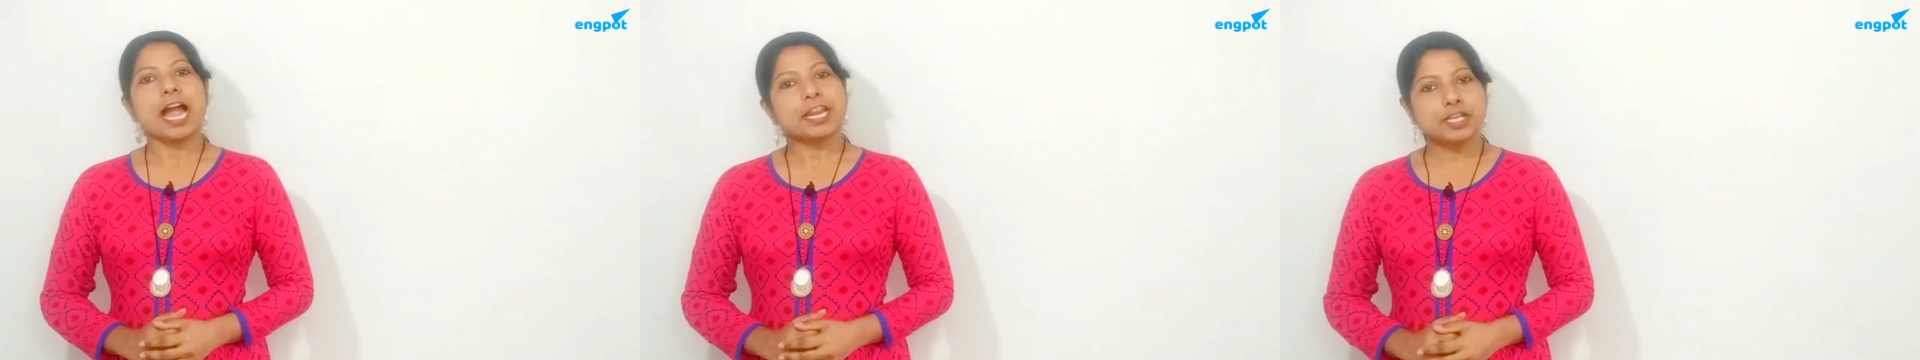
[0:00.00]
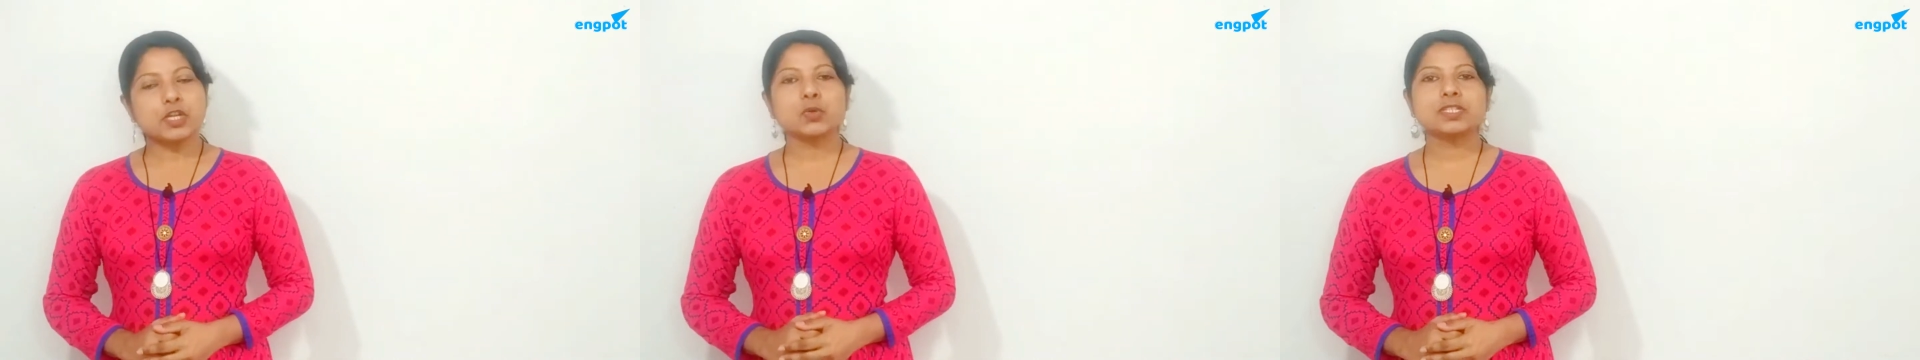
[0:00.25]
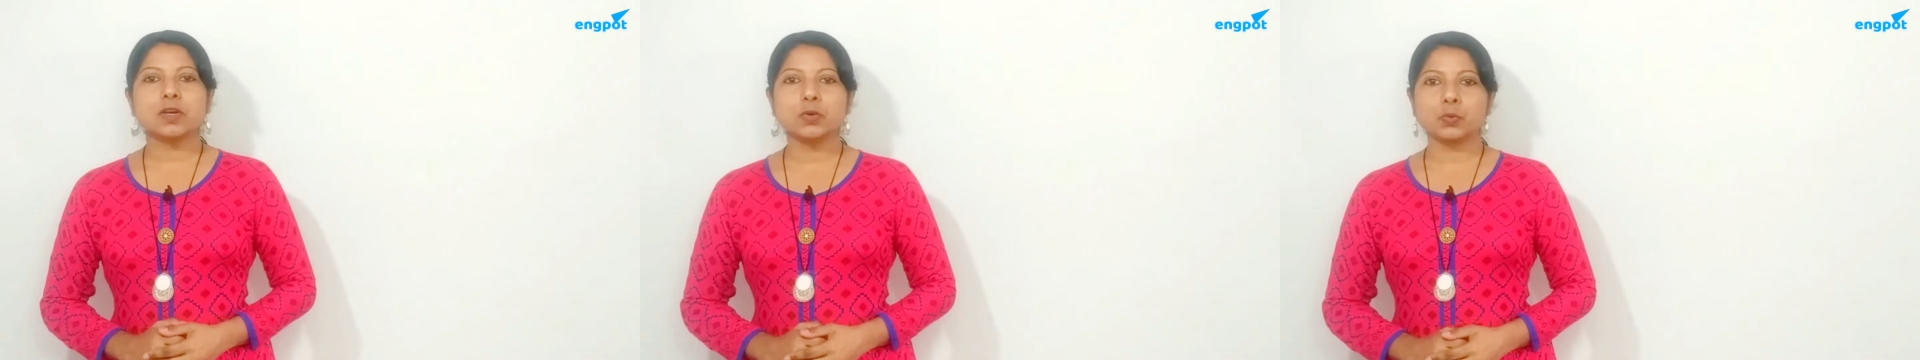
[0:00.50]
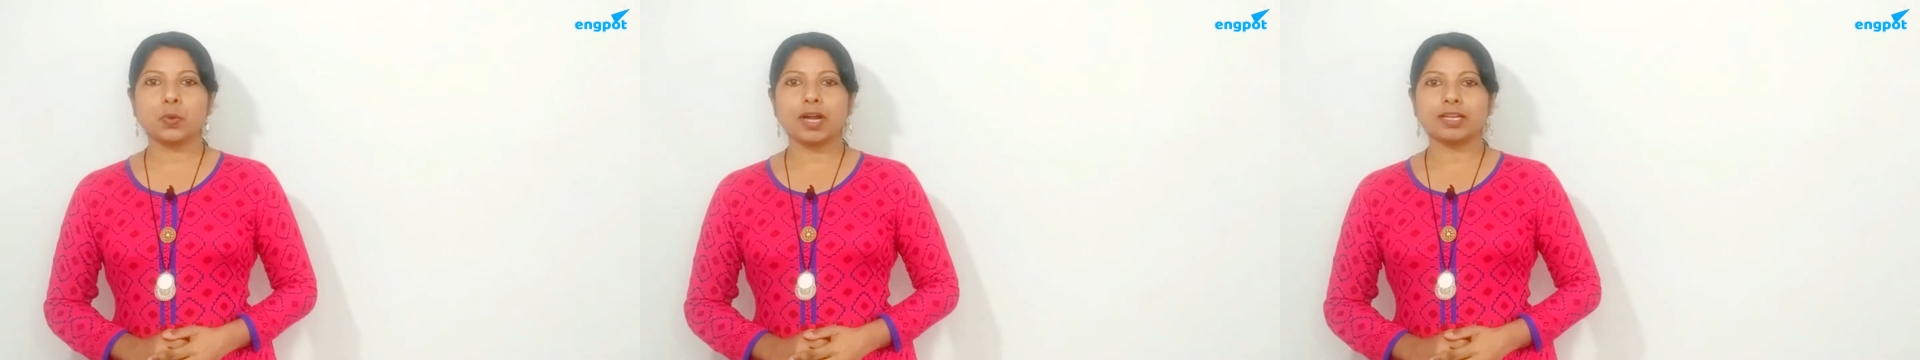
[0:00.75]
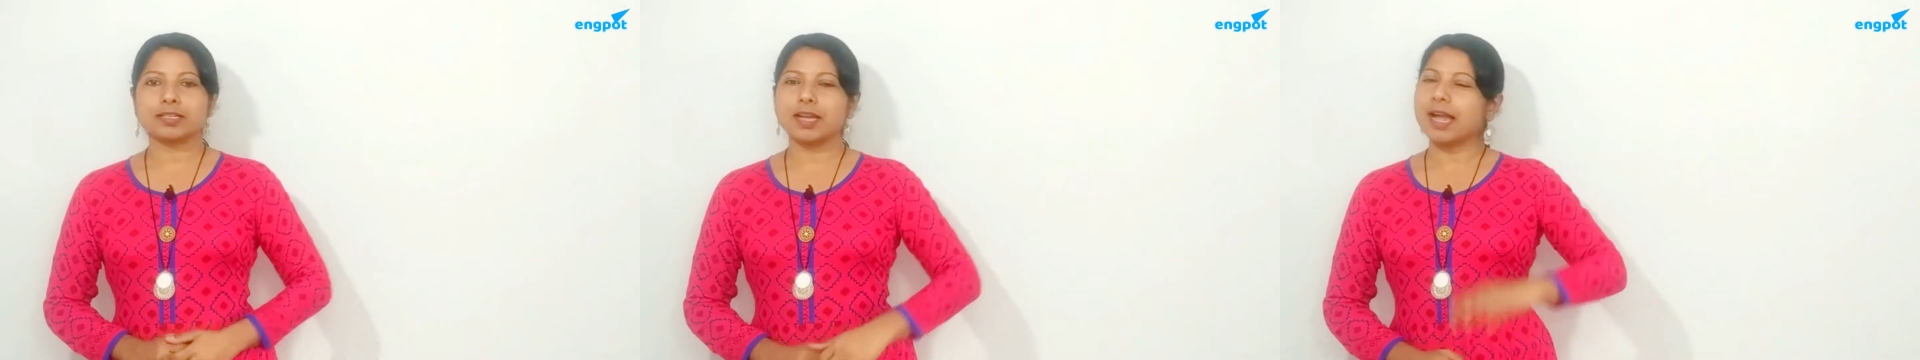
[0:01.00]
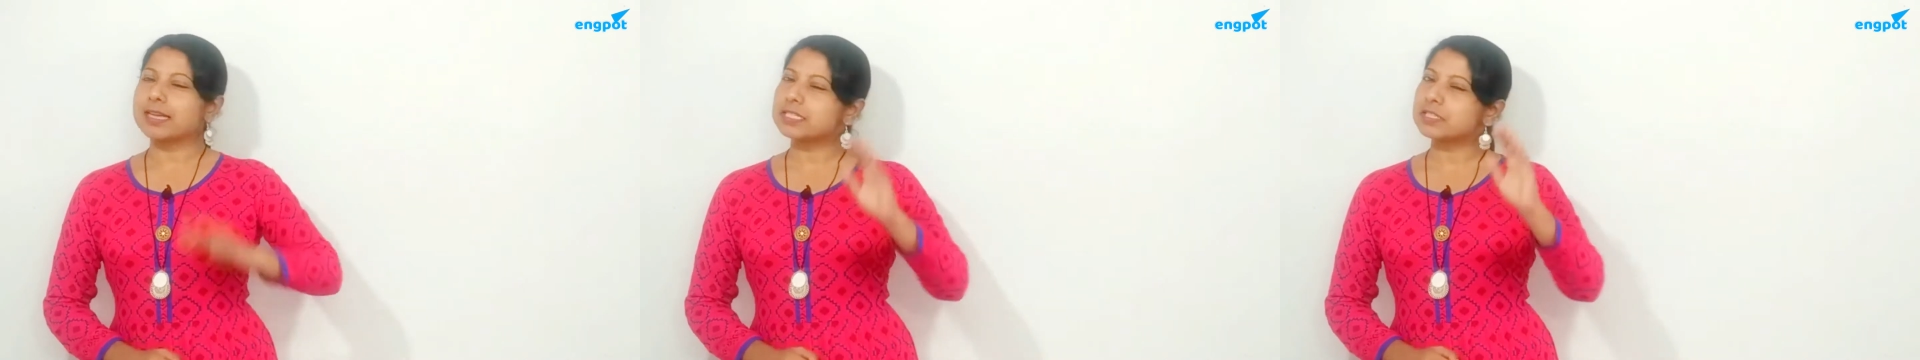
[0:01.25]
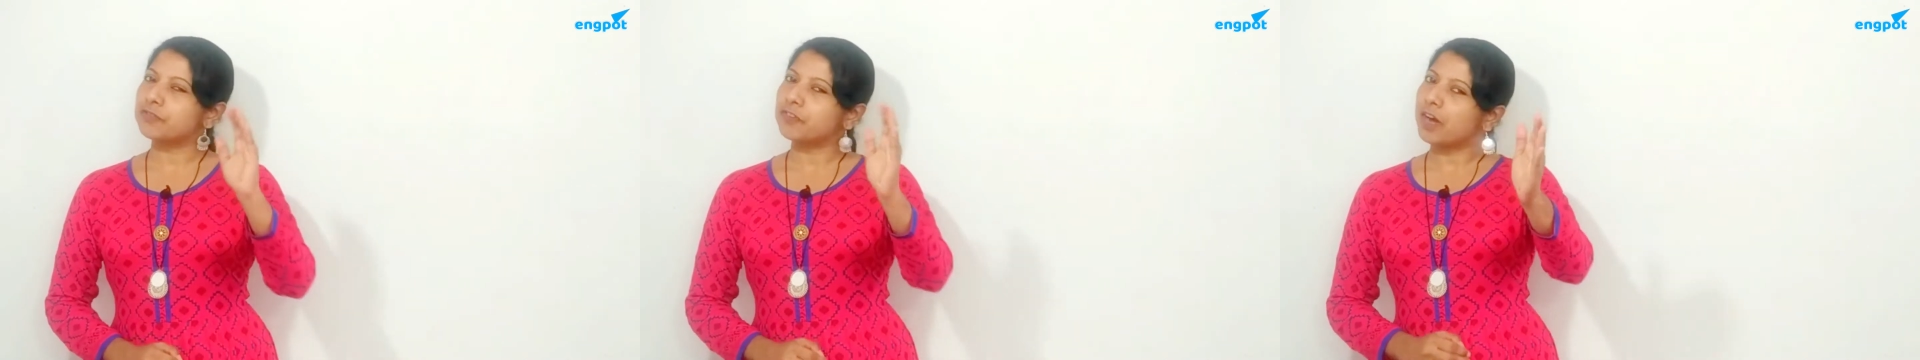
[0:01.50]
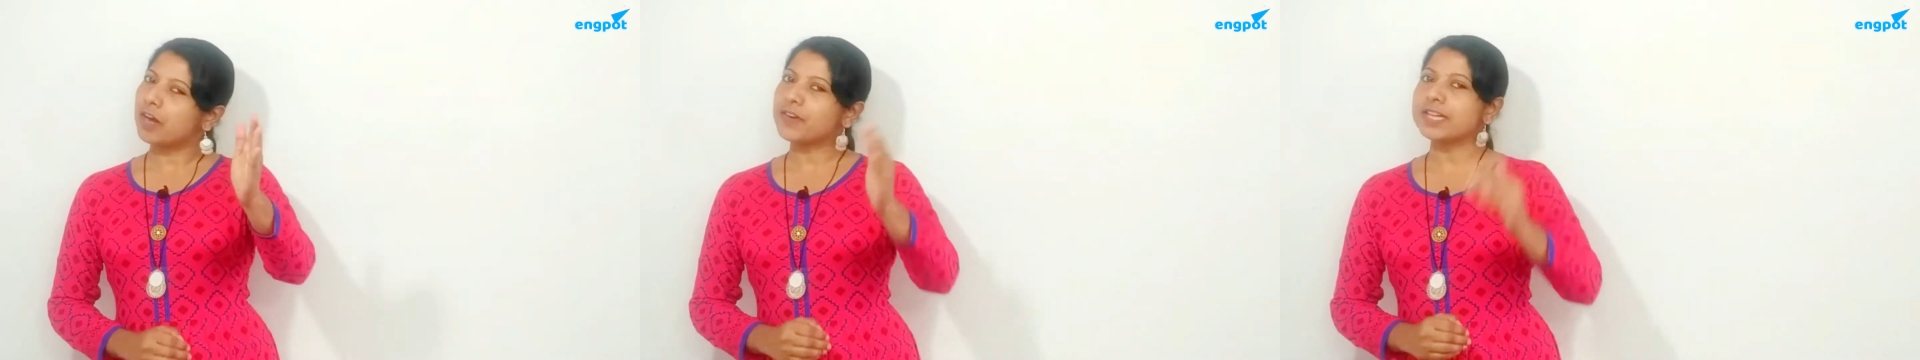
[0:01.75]
and looked down one
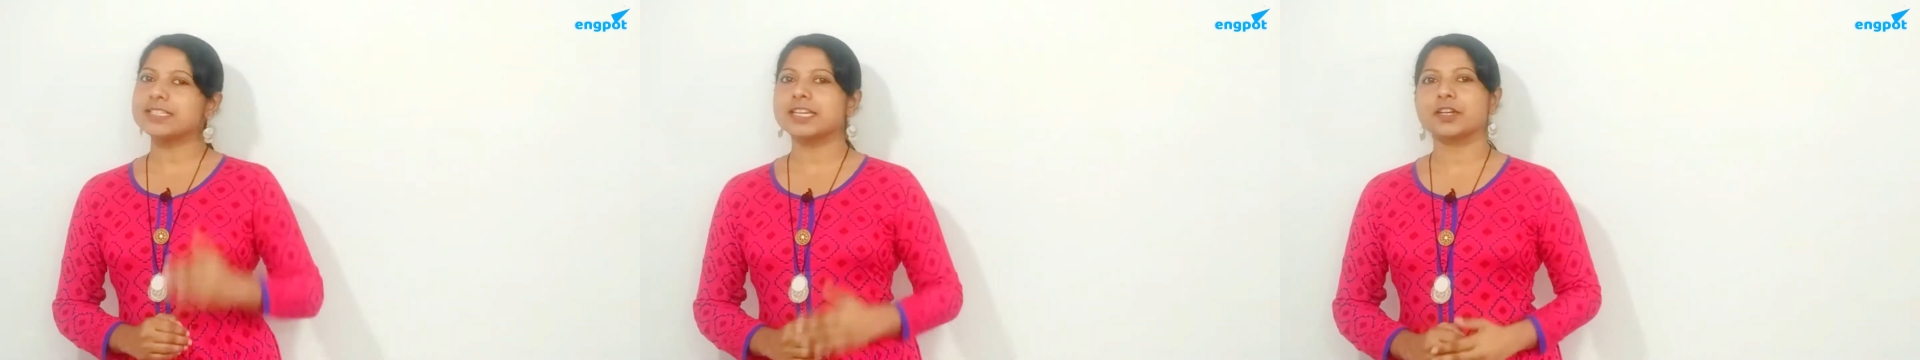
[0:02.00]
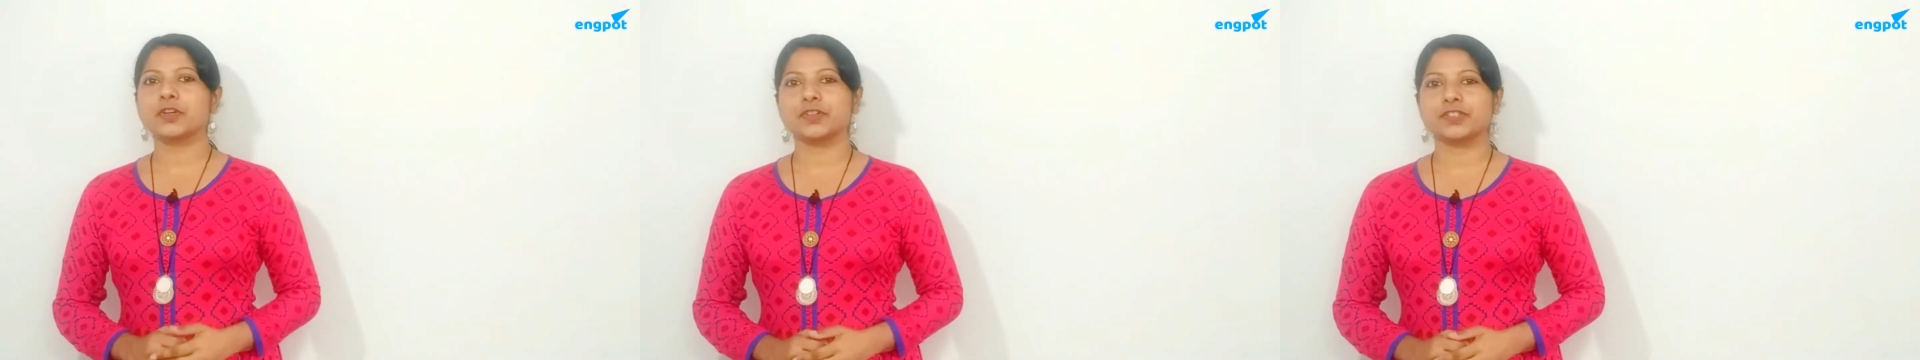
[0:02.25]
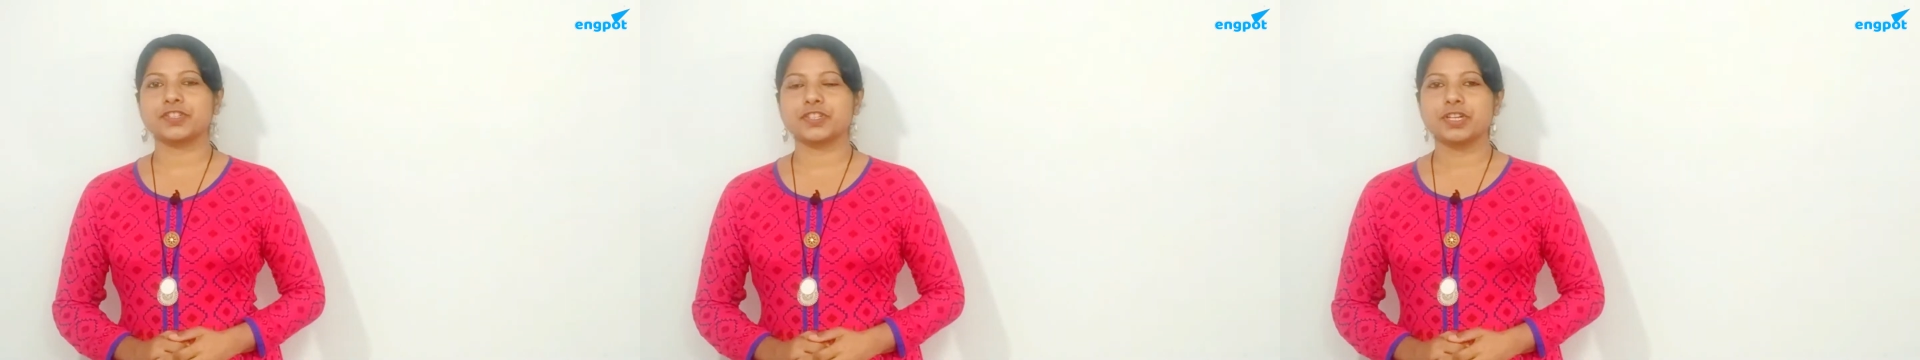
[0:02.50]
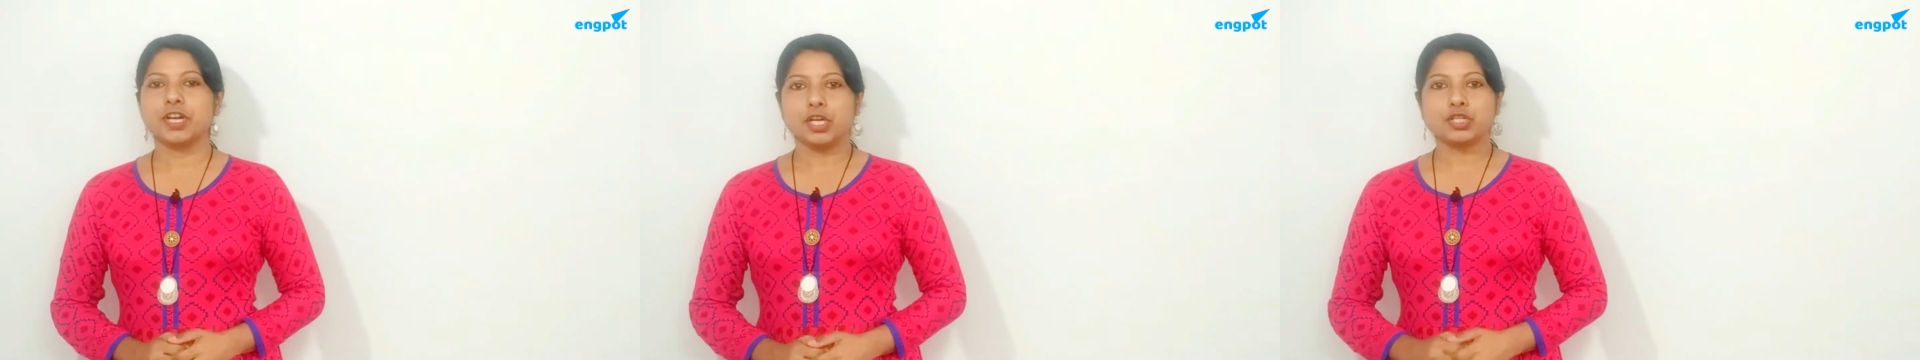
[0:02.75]
as far as I could,